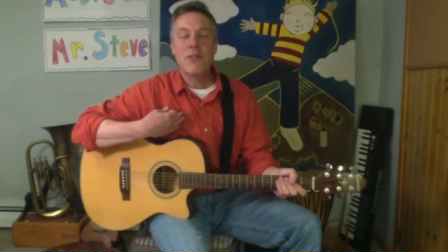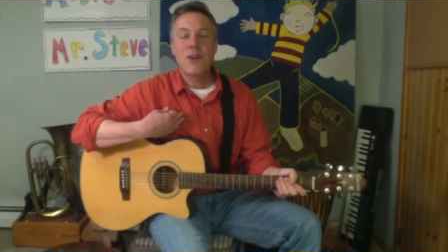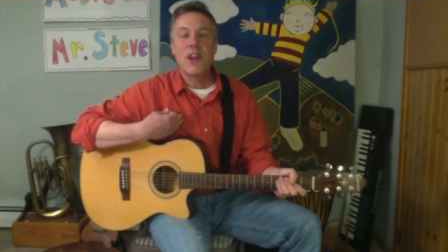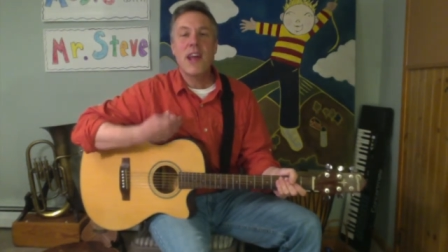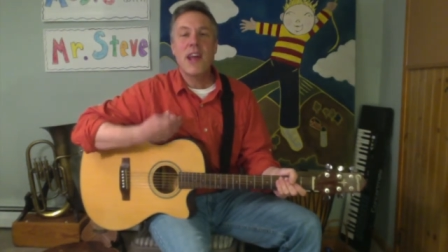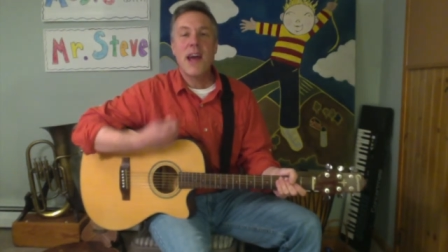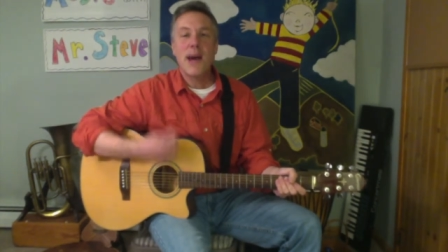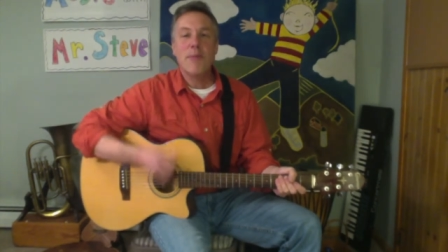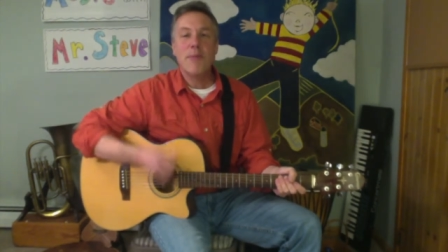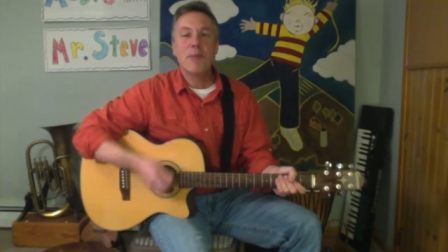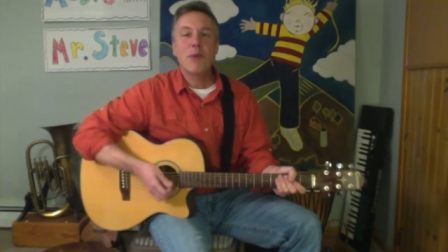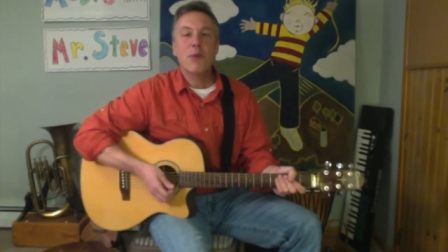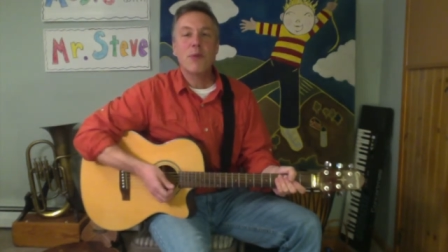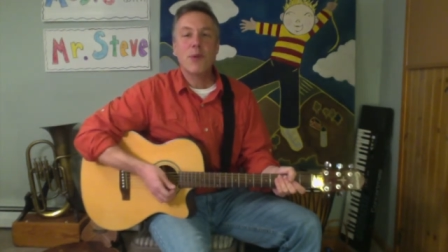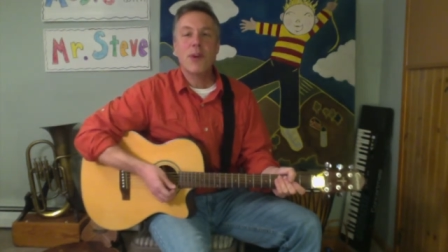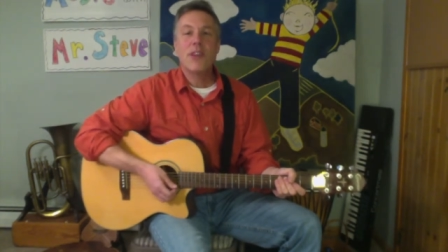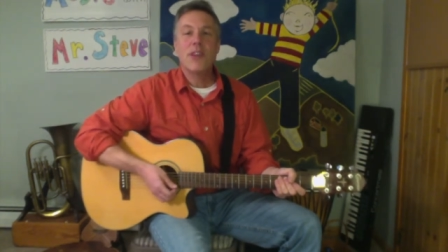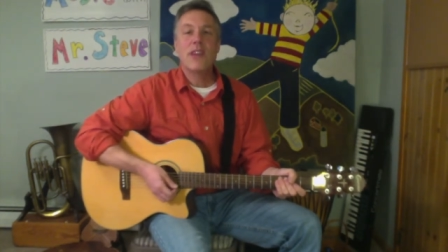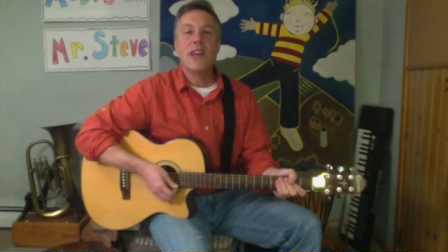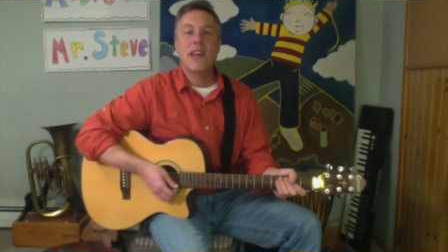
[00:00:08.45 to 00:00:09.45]
what happened
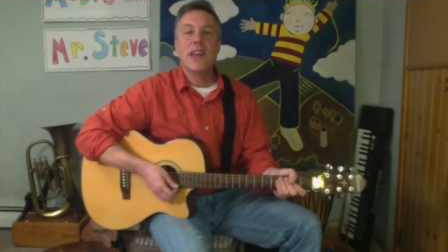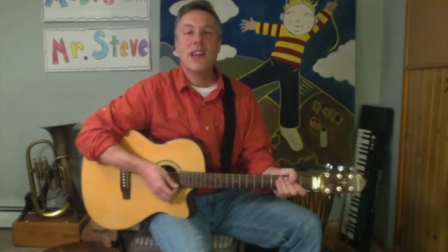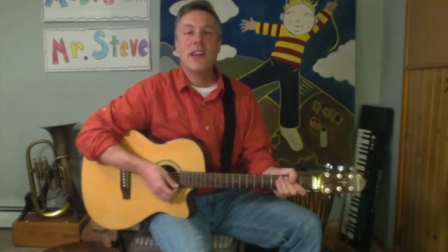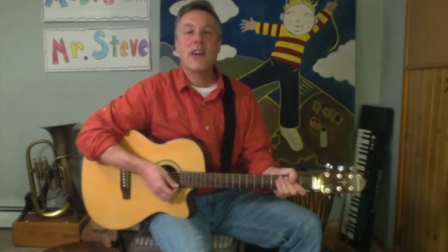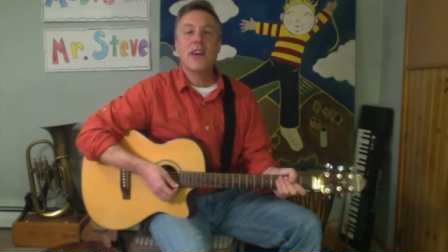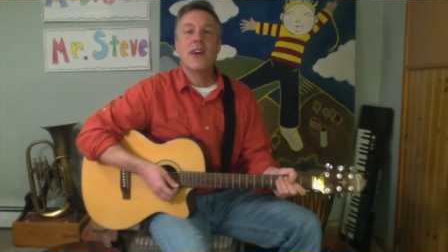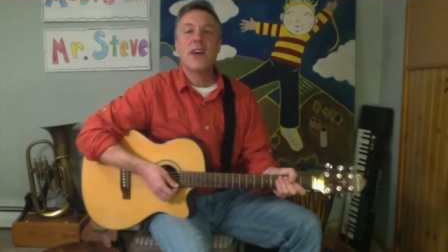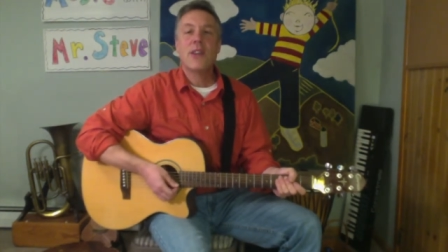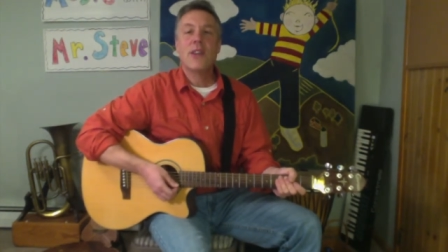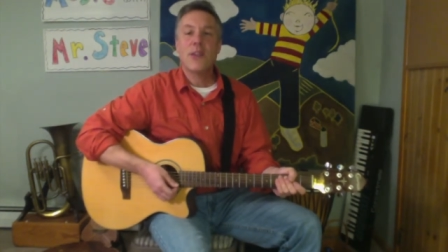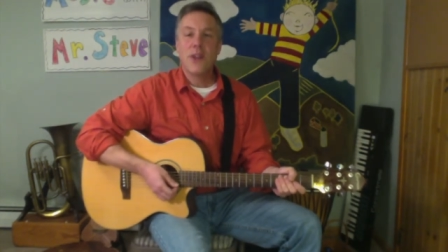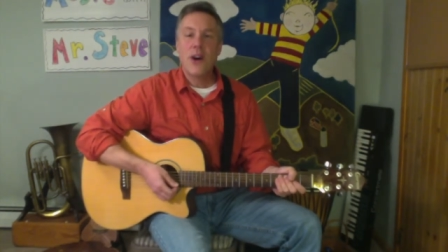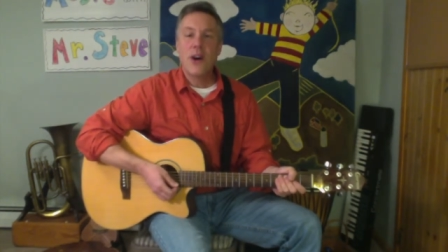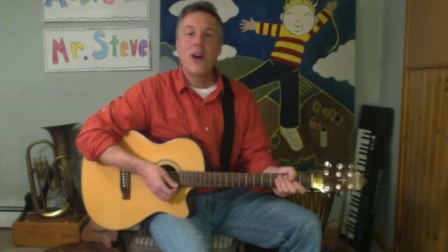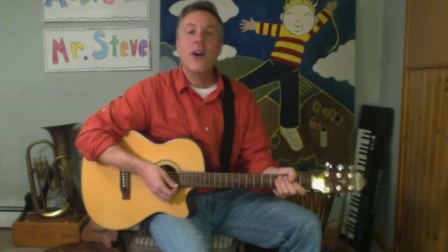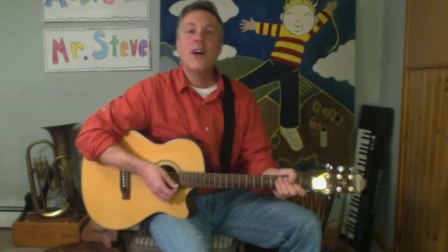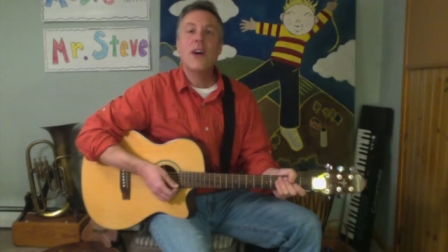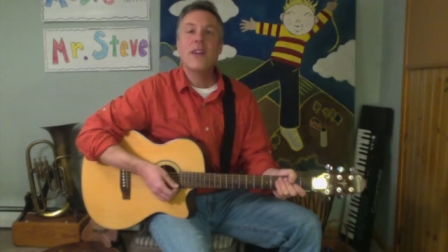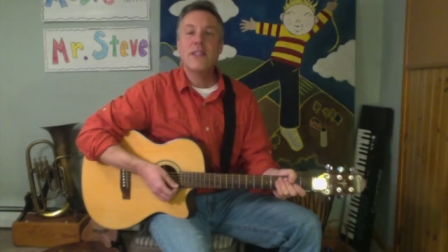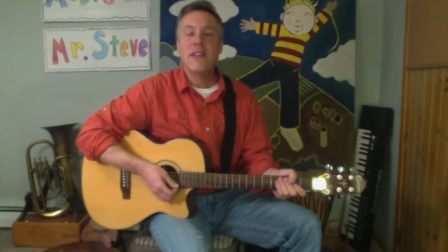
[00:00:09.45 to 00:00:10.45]
one day a
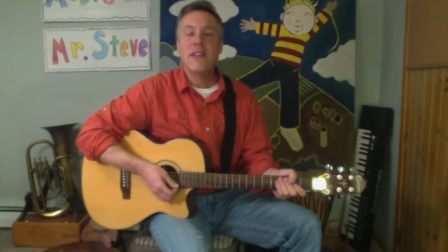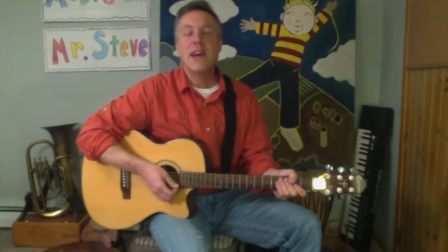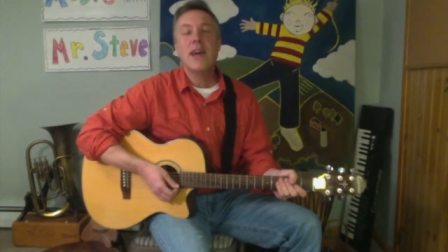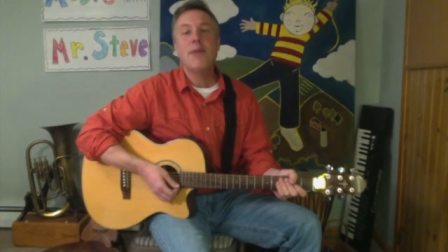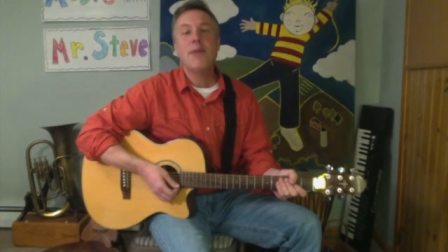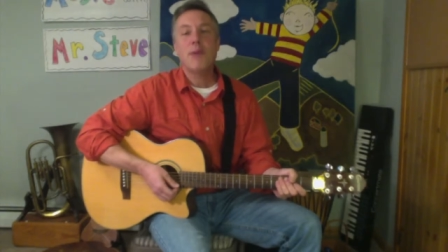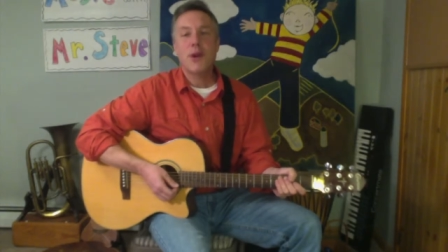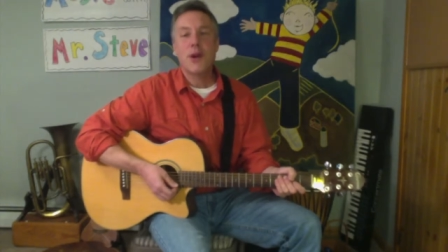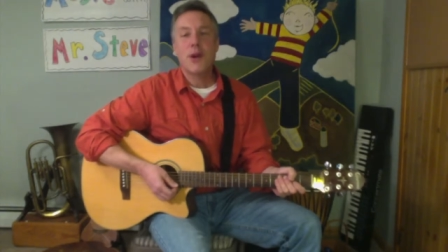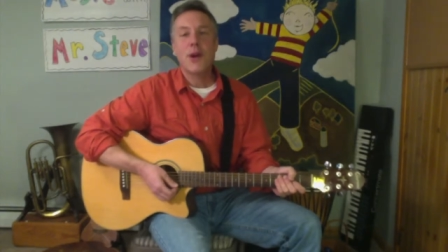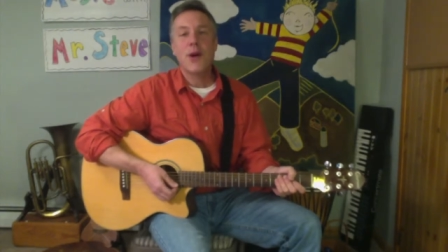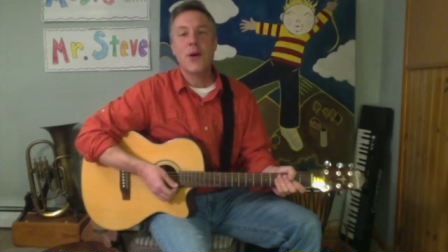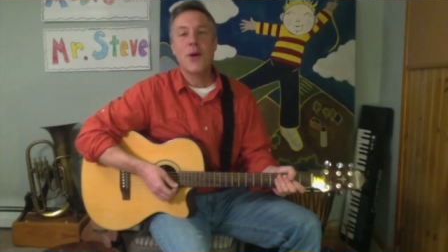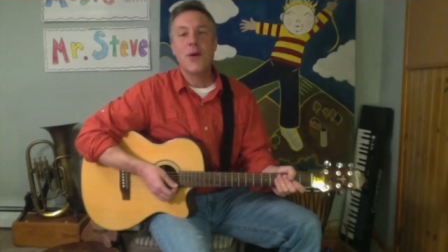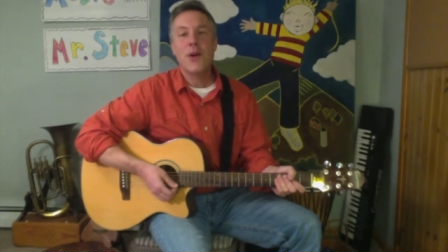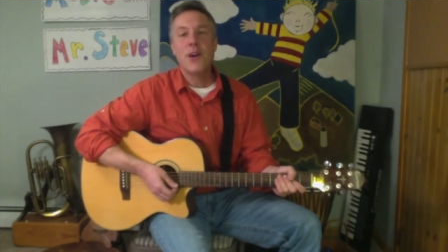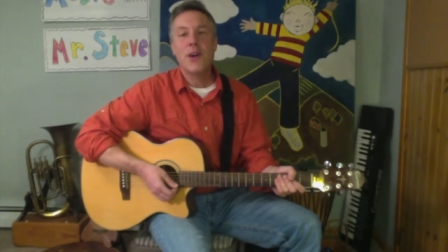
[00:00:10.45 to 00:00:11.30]
long time ago